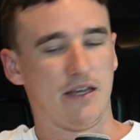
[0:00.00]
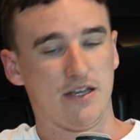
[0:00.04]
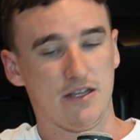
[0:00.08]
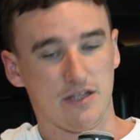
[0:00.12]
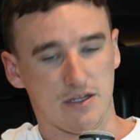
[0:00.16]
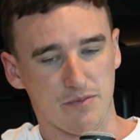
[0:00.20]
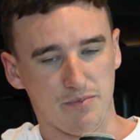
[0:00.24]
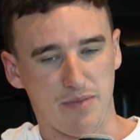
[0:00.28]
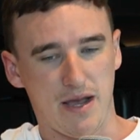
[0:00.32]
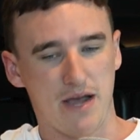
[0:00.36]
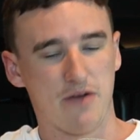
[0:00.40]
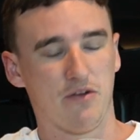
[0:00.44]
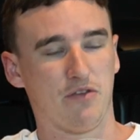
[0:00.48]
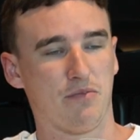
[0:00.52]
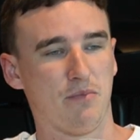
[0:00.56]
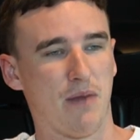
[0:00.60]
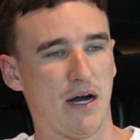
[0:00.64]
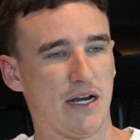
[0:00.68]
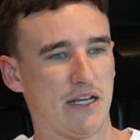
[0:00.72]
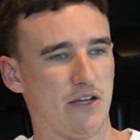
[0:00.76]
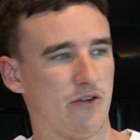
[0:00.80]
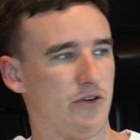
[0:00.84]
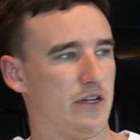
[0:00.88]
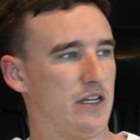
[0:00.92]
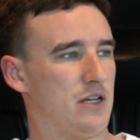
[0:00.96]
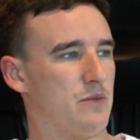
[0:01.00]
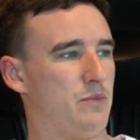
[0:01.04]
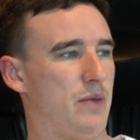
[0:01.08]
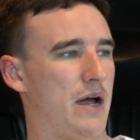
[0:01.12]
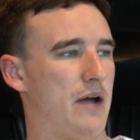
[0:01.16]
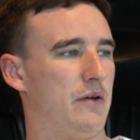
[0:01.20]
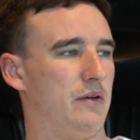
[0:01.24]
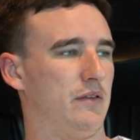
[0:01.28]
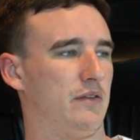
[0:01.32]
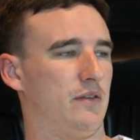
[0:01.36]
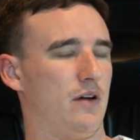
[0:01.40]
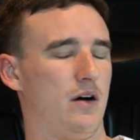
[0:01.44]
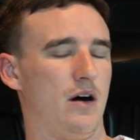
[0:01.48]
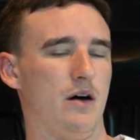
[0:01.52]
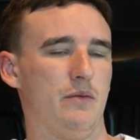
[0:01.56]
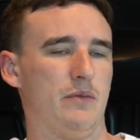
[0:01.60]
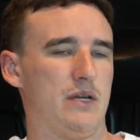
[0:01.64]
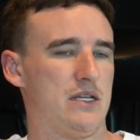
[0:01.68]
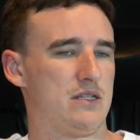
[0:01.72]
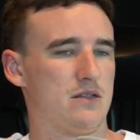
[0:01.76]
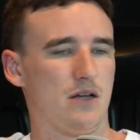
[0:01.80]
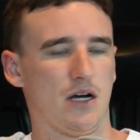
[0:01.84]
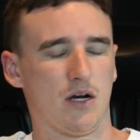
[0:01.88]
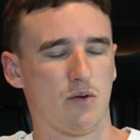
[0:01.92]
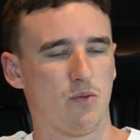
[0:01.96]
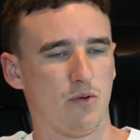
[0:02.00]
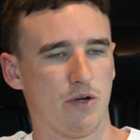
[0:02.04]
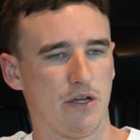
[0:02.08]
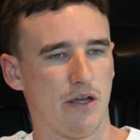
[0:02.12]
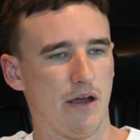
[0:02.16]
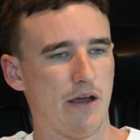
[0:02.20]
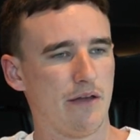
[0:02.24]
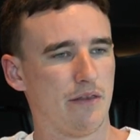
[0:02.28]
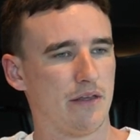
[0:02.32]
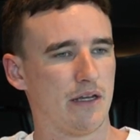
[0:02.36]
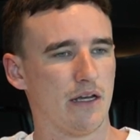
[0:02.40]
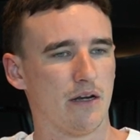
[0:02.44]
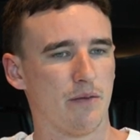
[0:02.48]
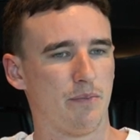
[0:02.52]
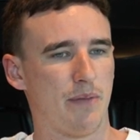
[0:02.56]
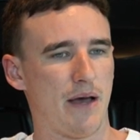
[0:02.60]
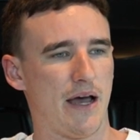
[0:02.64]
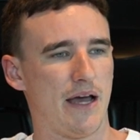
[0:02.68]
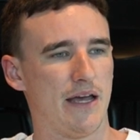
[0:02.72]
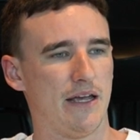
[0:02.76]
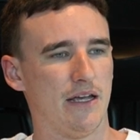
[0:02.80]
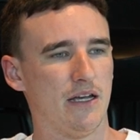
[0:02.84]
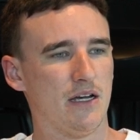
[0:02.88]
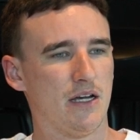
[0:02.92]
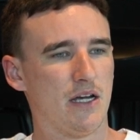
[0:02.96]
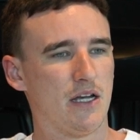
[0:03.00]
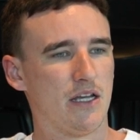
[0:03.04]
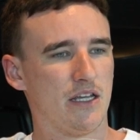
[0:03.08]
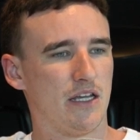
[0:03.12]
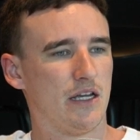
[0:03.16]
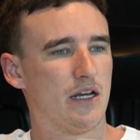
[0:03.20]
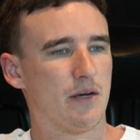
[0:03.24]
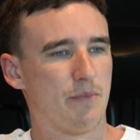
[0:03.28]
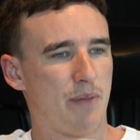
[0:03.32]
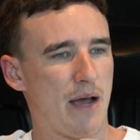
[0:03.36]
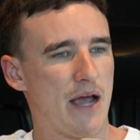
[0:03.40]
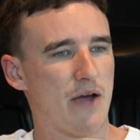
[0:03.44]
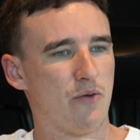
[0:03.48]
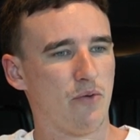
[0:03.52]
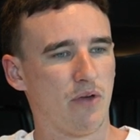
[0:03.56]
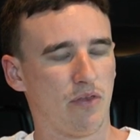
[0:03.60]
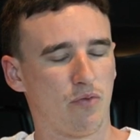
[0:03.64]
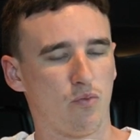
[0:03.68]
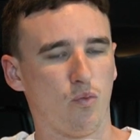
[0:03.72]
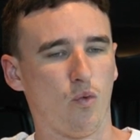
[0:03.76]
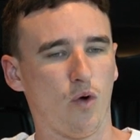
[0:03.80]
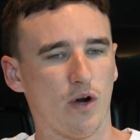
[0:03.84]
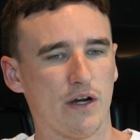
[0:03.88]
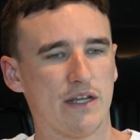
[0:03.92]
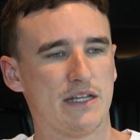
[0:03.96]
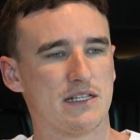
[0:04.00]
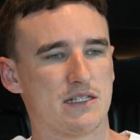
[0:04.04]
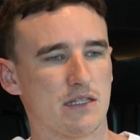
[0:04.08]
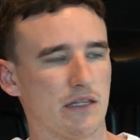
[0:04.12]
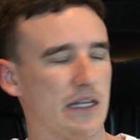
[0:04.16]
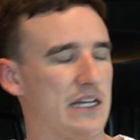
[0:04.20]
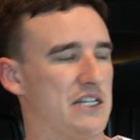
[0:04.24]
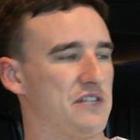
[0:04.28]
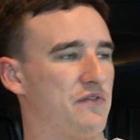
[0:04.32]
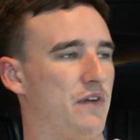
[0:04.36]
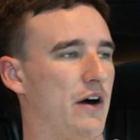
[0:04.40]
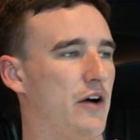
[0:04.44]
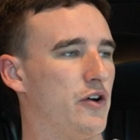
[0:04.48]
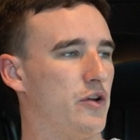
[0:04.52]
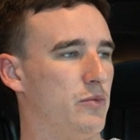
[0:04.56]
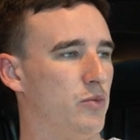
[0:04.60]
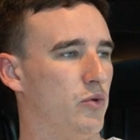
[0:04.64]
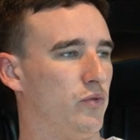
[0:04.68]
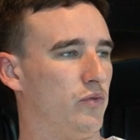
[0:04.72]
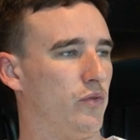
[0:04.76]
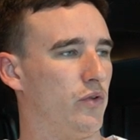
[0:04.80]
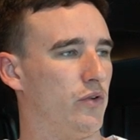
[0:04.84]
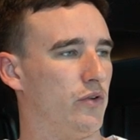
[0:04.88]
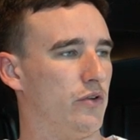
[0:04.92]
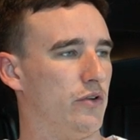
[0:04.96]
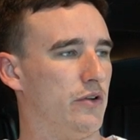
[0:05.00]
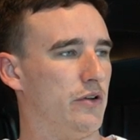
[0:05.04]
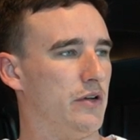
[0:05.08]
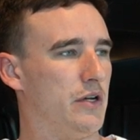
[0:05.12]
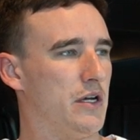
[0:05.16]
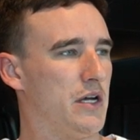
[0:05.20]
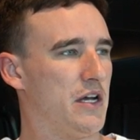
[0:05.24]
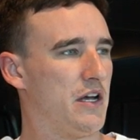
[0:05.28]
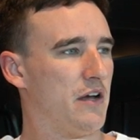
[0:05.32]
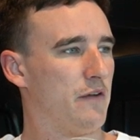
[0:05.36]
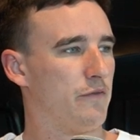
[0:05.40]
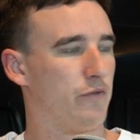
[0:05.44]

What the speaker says: You can pay with money or you can pay with time. And he's like, well, you're going to pay with what is least valuable to you. Yeah.